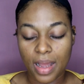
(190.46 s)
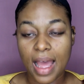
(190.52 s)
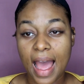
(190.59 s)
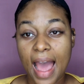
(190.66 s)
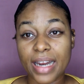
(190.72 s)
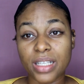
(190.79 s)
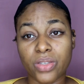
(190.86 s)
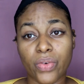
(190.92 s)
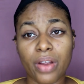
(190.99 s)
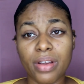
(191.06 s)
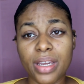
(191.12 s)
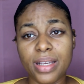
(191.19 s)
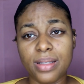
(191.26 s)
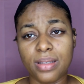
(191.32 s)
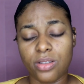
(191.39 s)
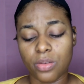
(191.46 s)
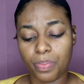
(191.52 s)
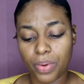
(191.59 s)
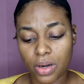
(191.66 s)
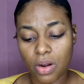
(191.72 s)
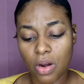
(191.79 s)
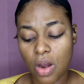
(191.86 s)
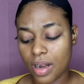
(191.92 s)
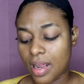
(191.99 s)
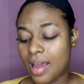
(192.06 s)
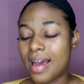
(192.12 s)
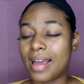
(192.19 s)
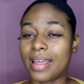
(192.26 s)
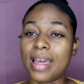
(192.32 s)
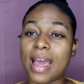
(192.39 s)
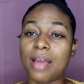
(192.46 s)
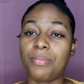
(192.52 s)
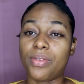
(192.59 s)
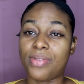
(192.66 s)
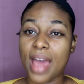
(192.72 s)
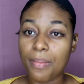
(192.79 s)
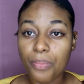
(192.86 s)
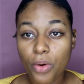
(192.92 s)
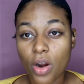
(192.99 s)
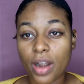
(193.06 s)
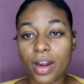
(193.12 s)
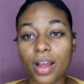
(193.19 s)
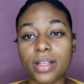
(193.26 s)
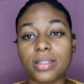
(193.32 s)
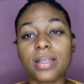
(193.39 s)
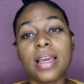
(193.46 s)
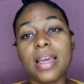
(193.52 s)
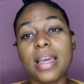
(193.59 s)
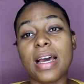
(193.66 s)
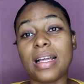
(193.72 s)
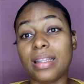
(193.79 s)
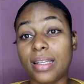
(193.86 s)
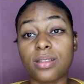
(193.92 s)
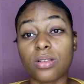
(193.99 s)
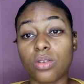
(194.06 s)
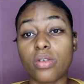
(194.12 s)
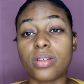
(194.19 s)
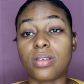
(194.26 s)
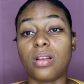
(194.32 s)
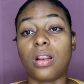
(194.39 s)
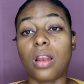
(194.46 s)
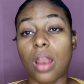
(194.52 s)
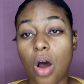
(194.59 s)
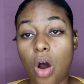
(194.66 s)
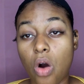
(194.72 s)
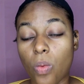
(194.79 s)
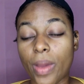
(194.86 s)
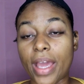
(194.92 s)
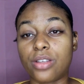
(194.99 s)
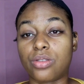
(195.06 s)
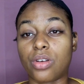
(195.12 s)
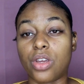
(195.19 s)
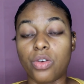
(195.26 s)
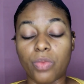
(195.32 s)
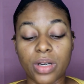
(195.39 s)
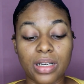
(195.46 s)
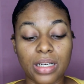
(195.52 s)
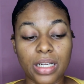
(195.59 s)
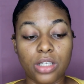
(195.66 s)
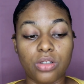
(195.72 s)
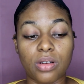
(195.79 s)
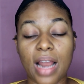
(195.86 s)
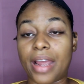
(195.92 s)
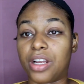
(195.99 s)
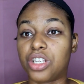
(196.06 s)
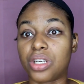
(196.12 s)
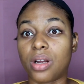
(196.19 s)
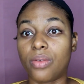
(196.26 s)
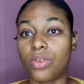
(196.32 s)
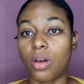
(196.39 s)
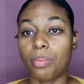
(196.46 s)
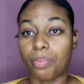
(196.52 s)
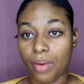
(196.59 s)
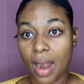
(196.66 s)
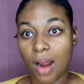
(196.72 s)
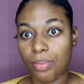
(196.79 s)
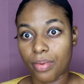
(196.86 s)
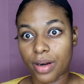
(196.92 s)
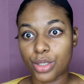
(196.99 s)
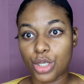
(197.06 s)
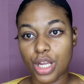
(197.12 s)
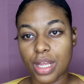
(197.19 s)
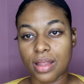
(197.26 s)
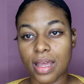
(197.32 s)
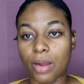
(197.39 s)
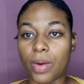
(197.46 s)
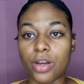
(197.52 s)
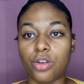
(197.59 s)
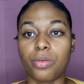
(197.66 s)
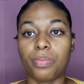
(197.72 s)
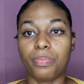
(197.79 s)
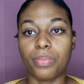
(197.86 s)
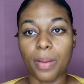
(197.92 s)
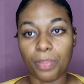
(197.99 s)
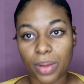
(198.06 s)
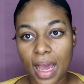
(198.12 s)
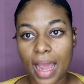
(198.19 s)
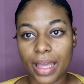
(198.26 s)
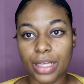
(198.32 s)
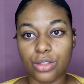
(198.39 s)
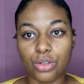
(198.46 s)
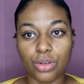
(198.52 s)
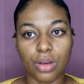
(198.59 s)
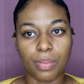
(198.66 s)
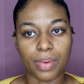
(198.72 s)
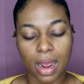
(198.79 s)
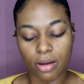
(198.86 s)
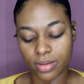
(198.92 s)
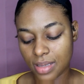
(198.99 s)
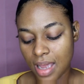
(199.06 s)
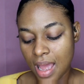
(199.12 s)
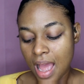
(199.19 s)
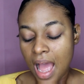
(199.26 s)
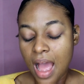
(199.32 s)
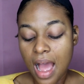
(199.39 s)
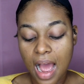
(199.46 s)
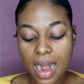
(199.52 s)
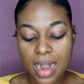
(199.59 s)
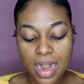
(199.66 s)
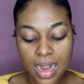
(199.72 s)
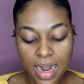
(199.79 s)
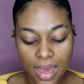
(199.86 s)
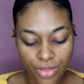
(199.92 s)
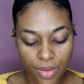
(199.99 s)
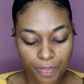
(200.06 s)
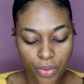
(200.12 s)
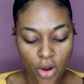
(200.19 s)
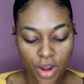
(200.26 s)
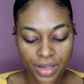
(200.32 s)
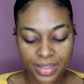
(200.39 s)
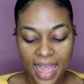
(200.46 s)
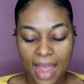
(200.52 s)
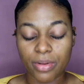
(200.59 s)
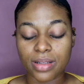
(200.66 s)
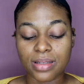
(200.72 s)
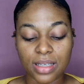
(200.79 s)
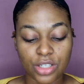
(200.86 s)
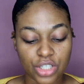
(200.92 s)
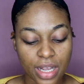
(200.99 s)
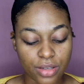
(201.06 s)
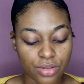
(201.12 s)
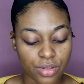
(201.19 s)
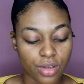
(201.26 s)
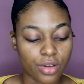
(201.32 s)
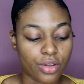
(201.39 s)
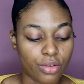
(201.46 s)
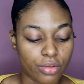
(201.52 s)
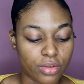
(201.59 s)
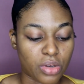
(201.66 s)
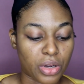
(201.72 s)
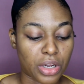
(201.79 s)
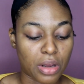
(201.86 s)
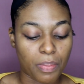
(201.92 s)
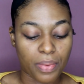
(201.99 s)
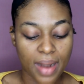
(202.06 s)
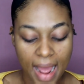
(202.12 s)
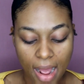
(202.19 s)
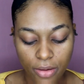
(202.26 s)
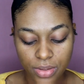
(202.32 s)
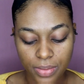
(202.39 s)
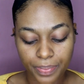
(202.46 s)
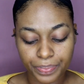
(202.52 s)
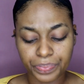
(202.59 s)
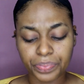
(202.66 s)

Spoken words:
And it's very easy to put on. Again, with that product, a little goes a long way, so you wouldn't need to like shove your brow brush in there when you're applying it to your brows. Another product I would suggest you use on your brows